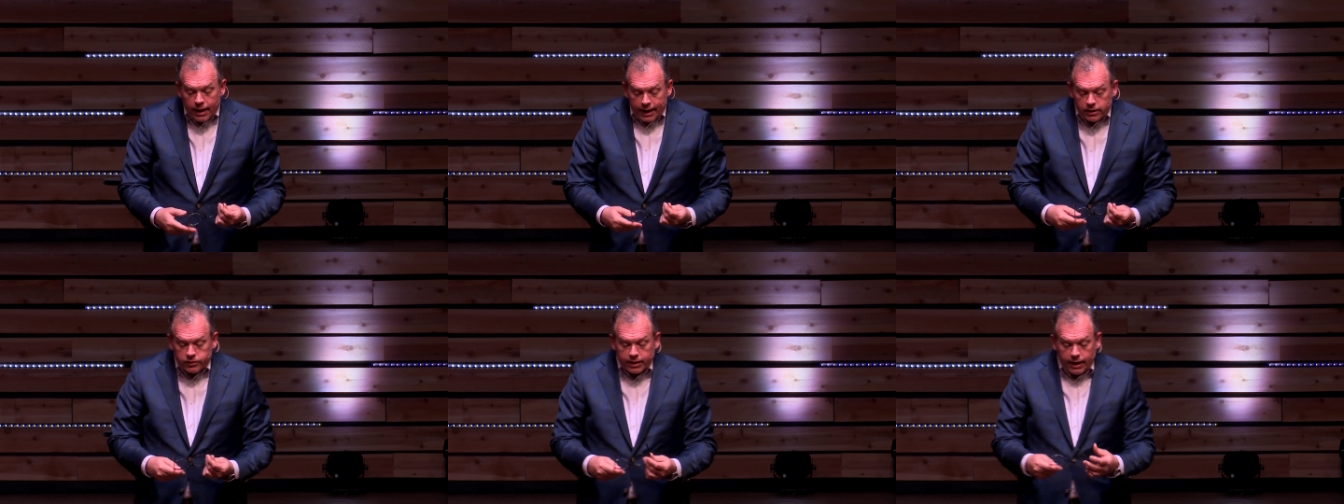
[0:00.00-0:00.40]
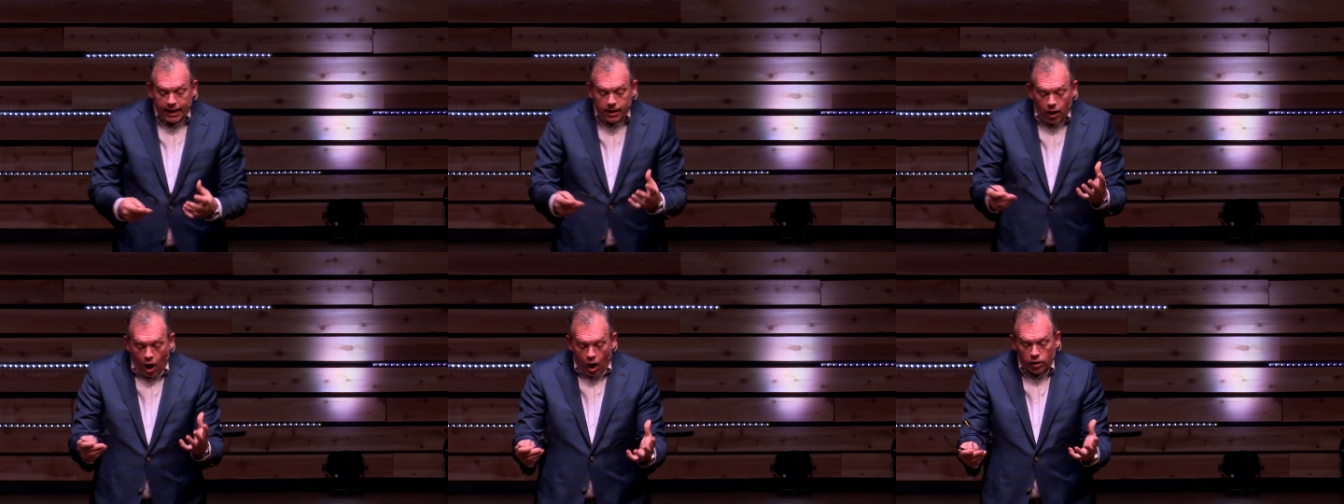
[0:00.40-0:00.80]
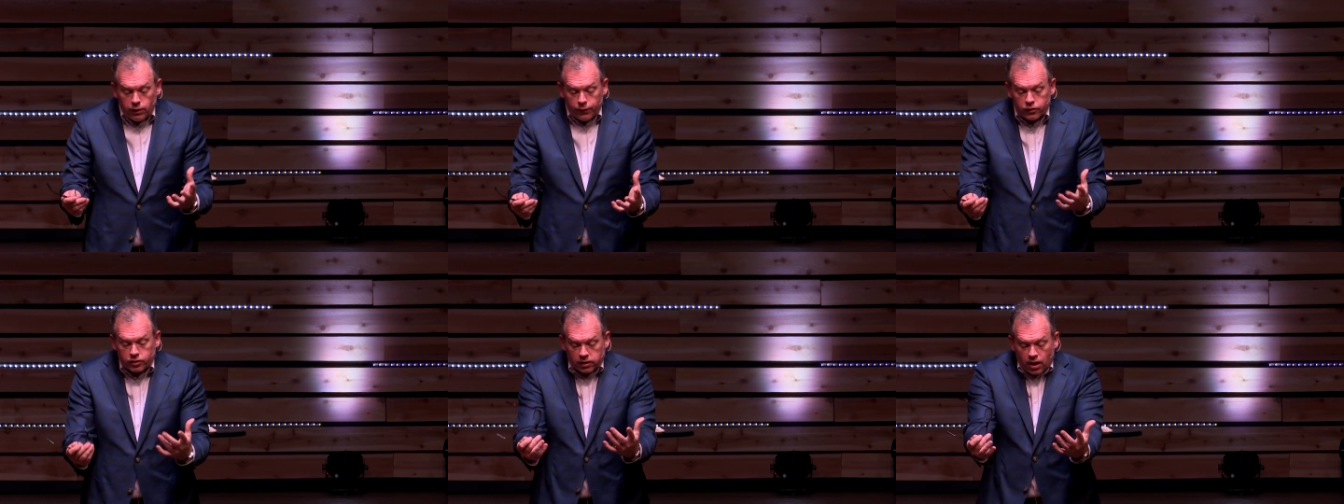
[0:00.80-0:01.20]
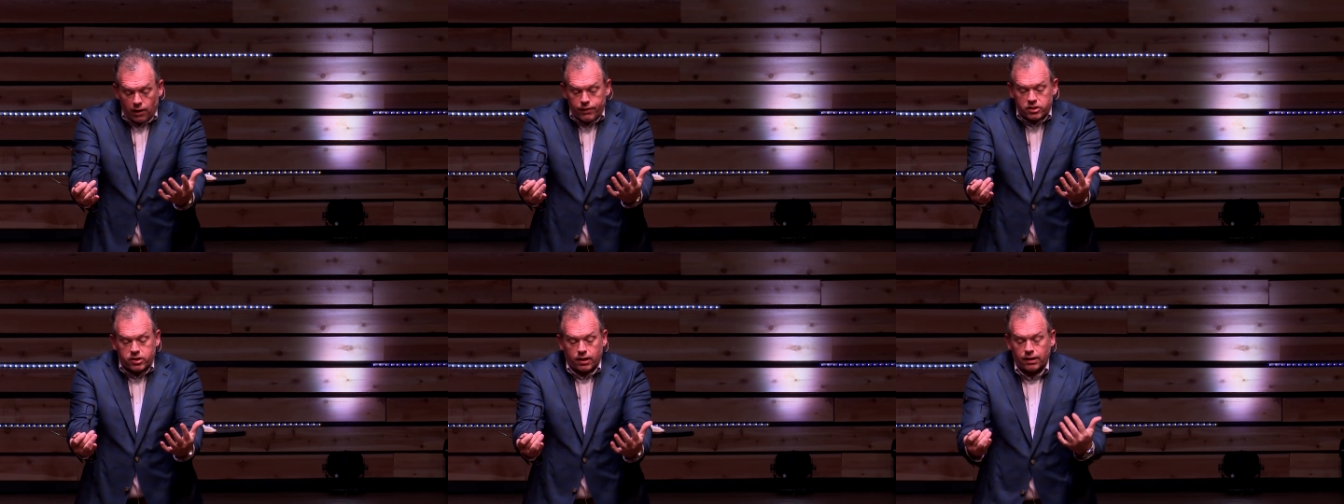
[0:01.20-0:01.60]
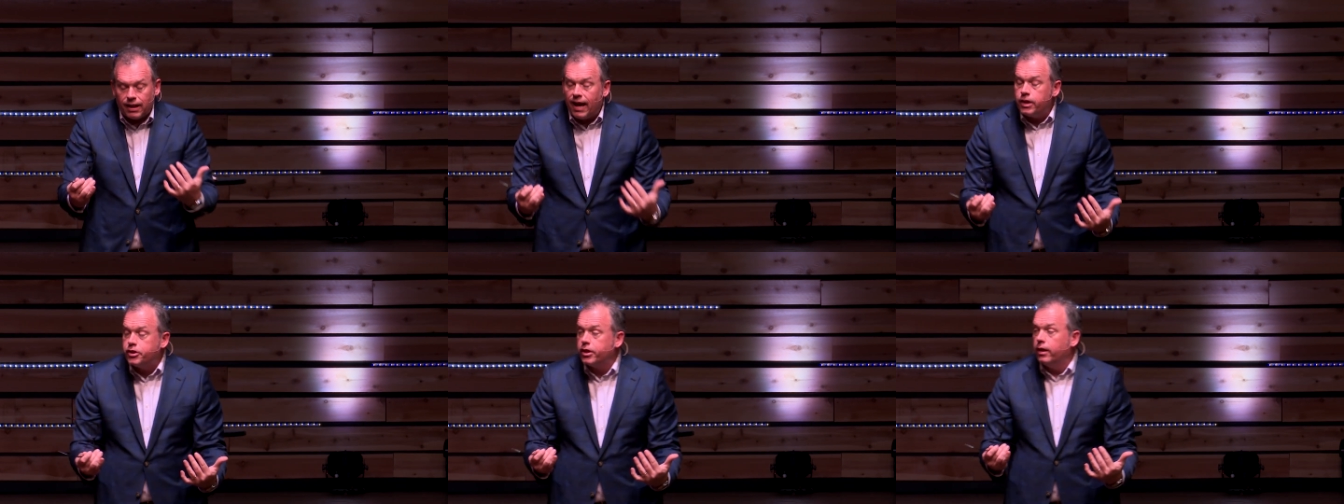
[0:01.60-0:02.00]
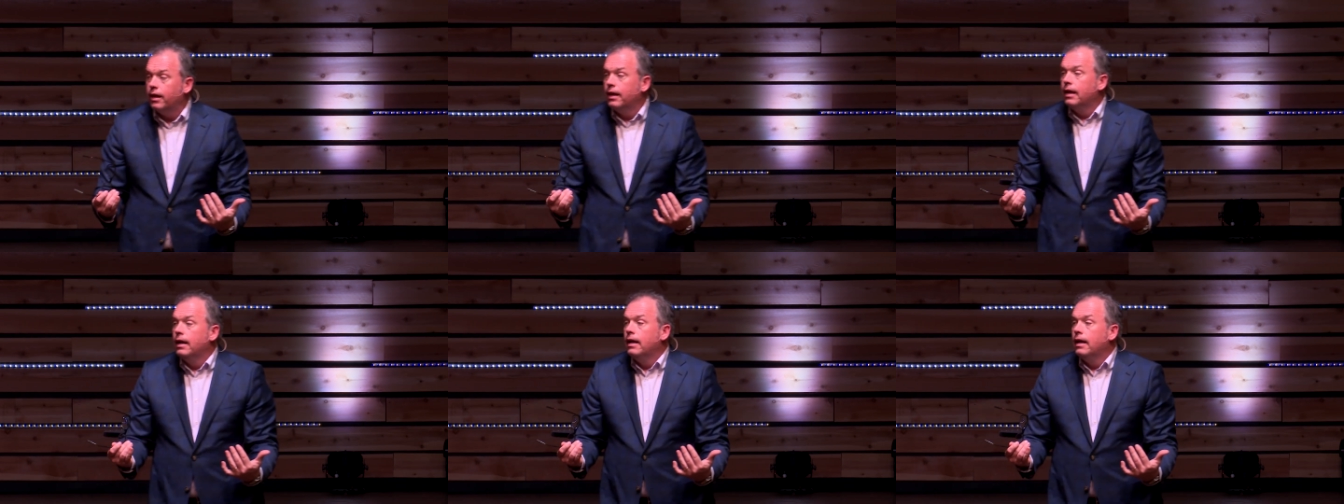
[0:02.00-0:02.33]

is in all of his love, he said, Elijah,